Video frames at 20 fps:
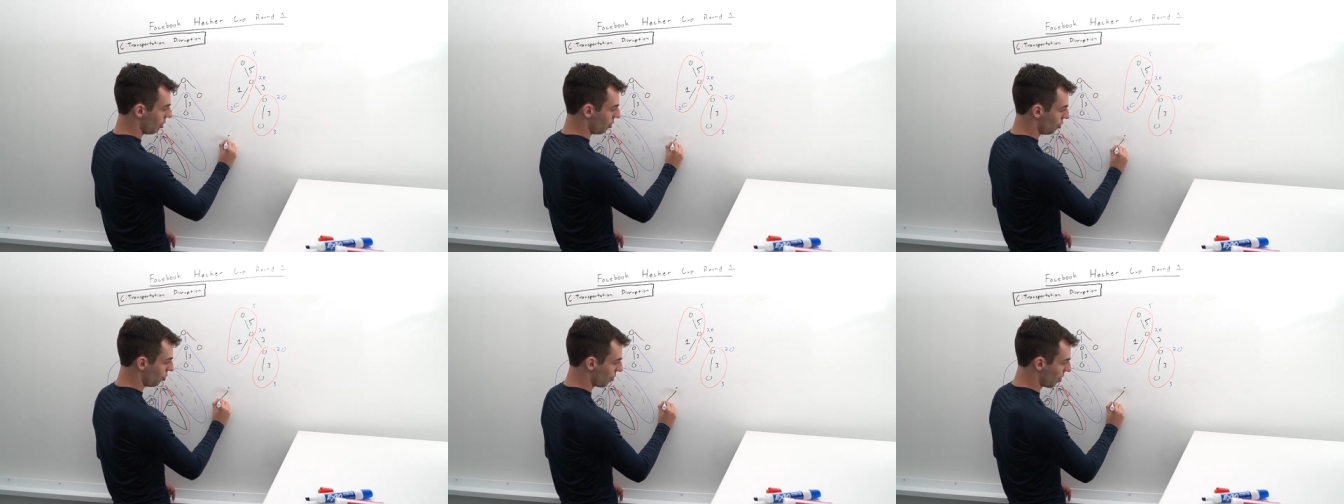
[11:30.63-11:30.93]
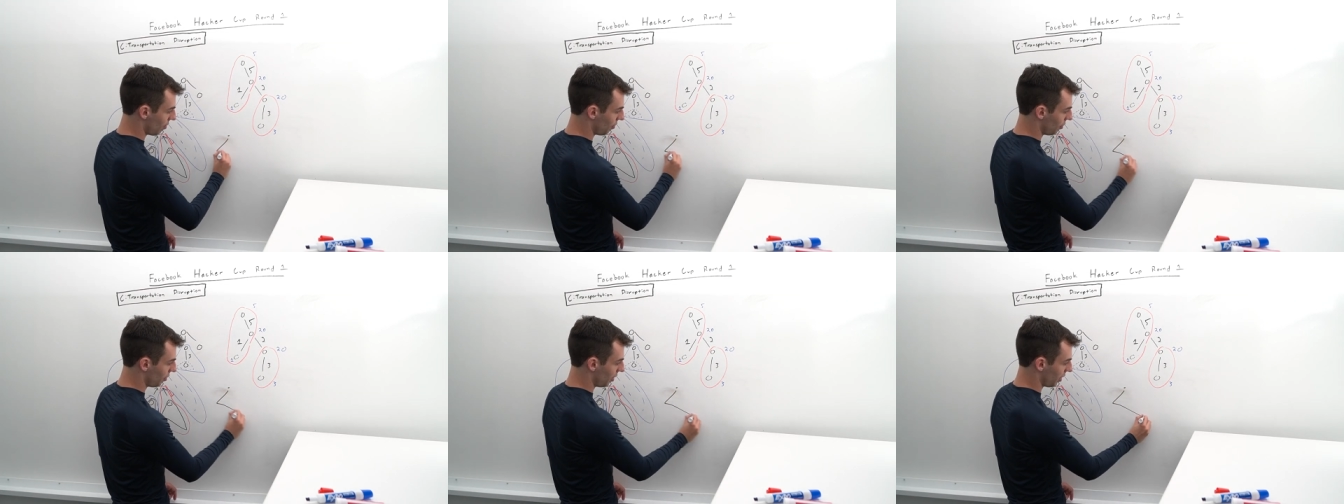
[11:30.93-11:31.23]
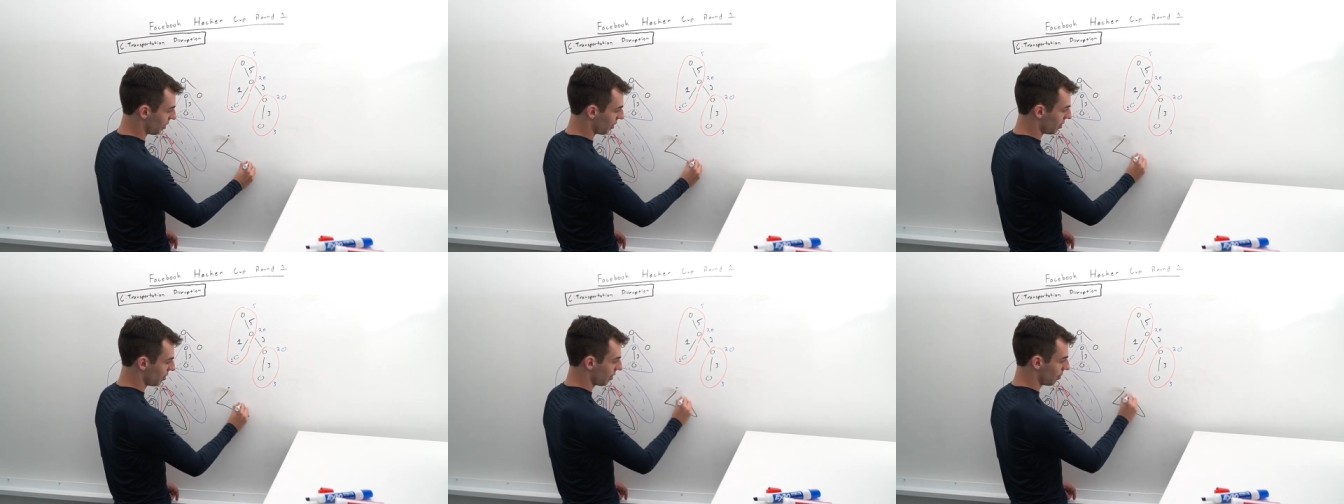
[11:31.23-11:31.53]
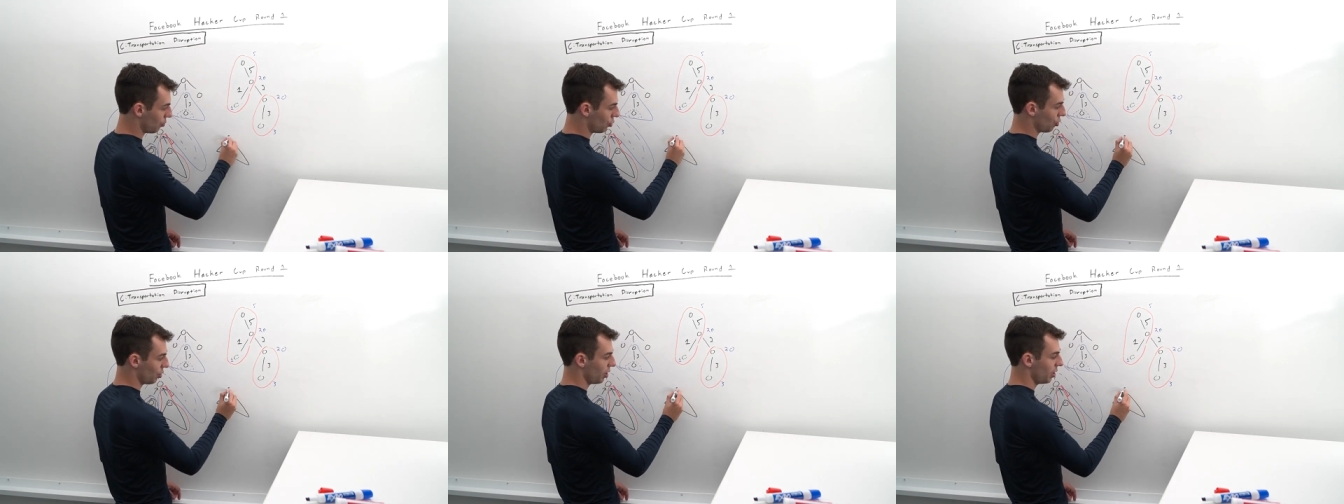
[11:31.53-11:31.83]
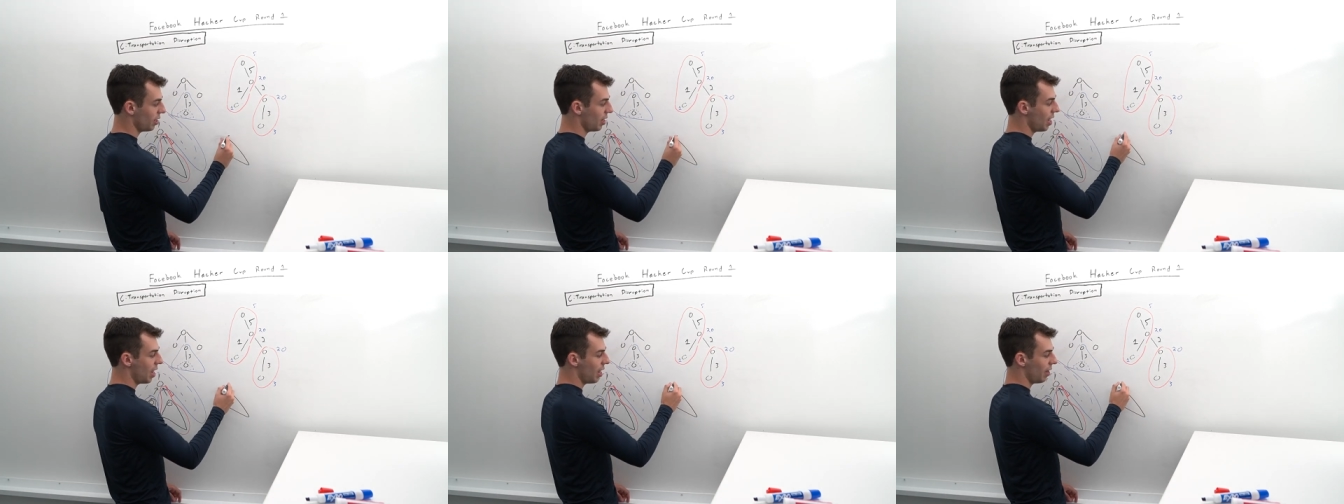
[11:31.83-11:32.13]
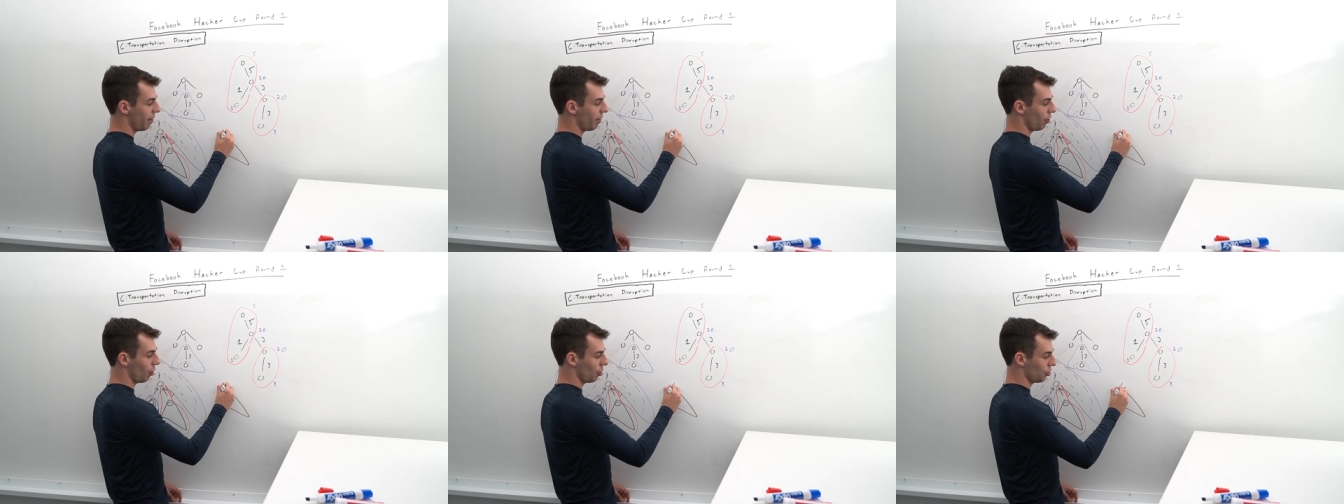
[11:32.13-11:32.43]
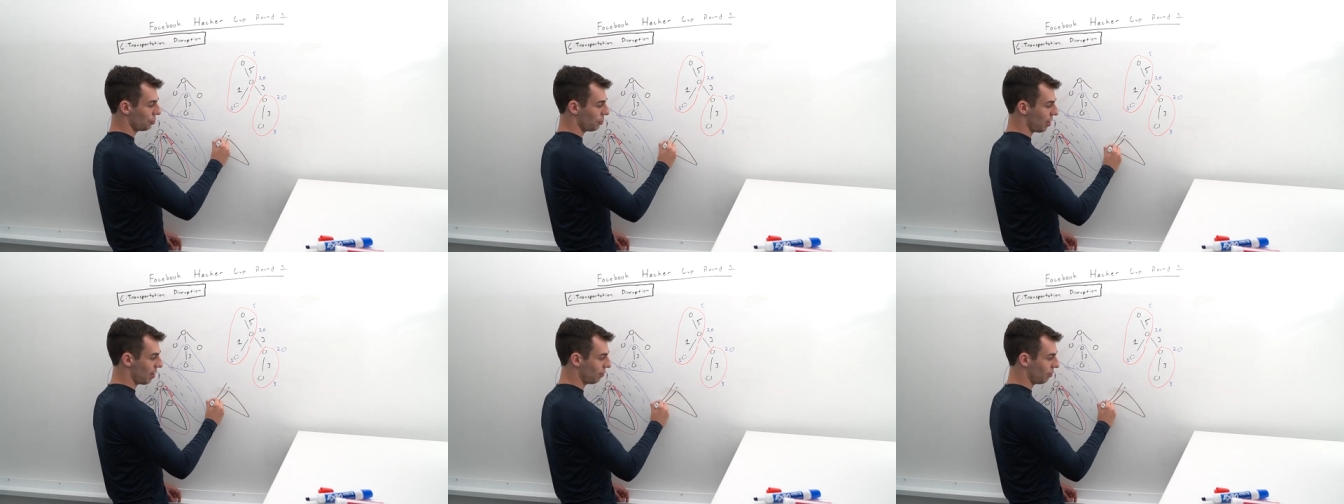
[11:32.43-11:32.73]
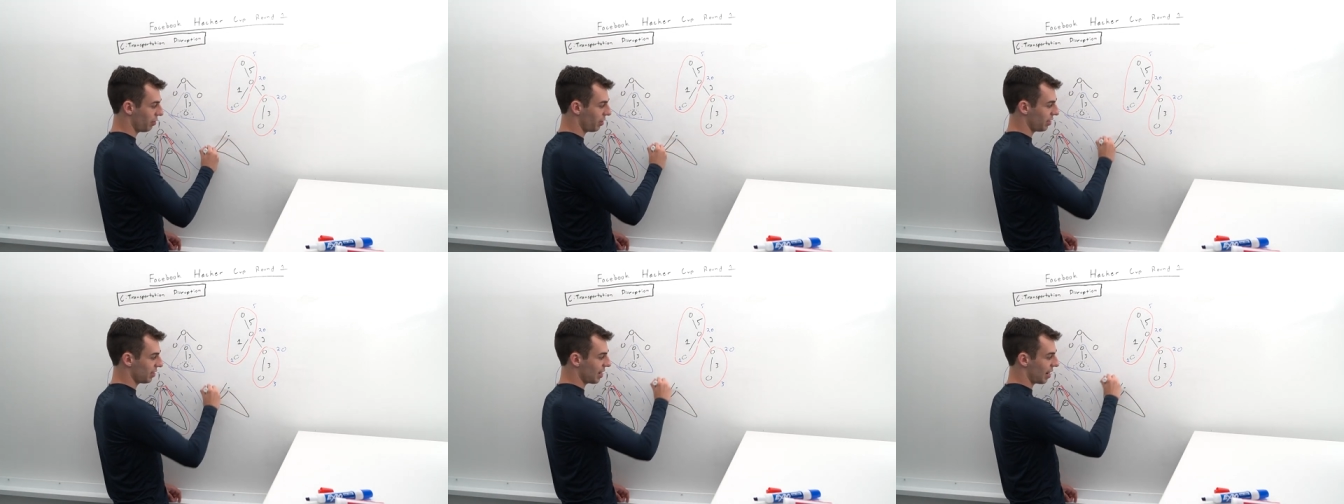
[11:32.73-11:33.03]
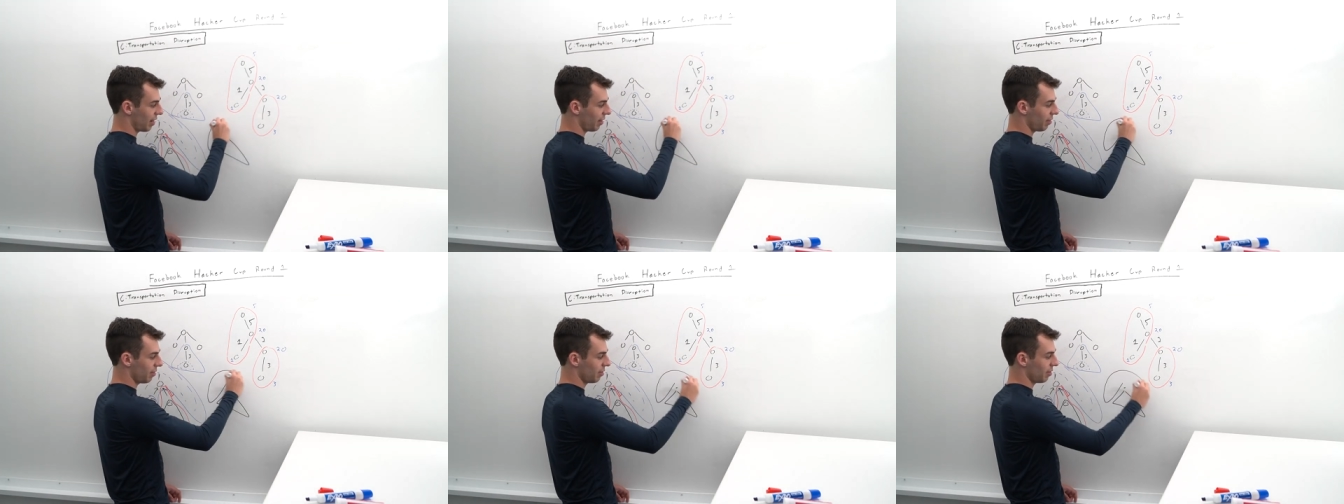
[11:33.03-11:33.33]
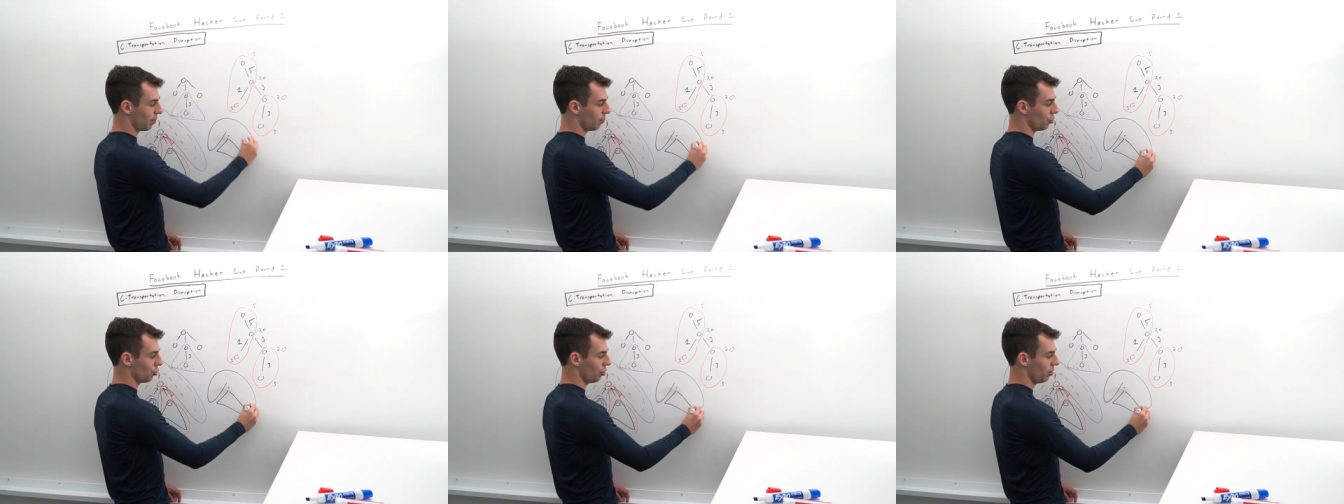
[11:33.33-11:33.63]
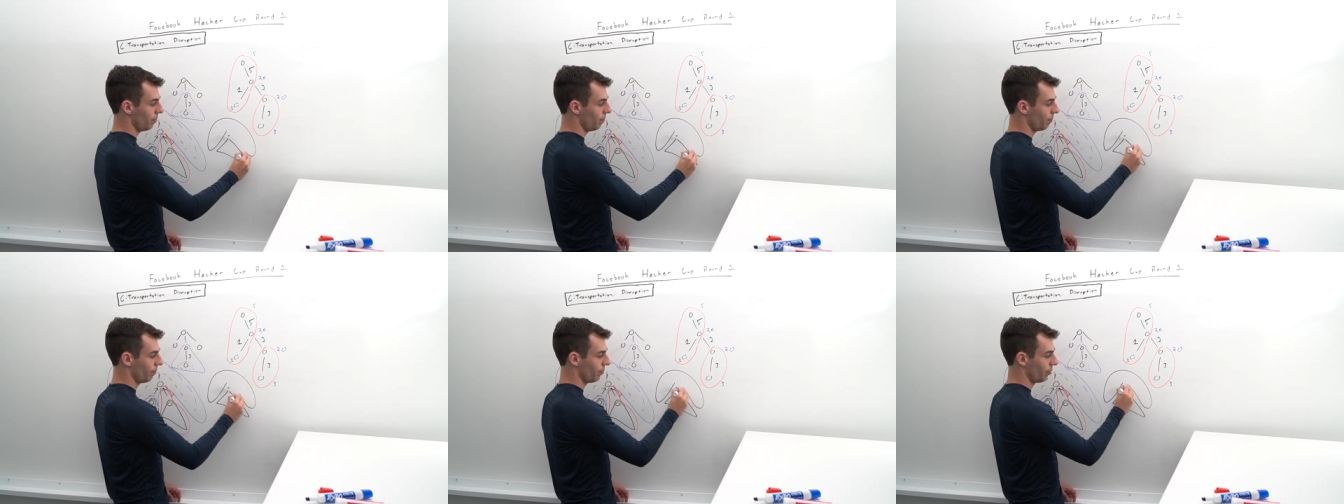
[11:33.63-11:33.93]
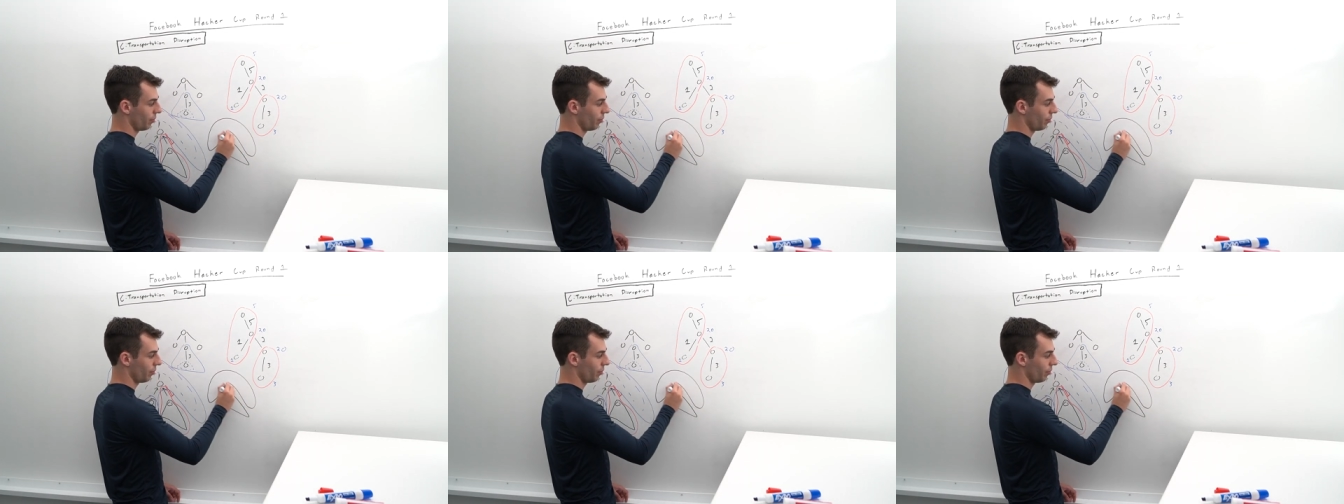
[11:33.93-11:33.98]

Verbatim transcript: to everything in the subtree, and then also to everything not in the subtree.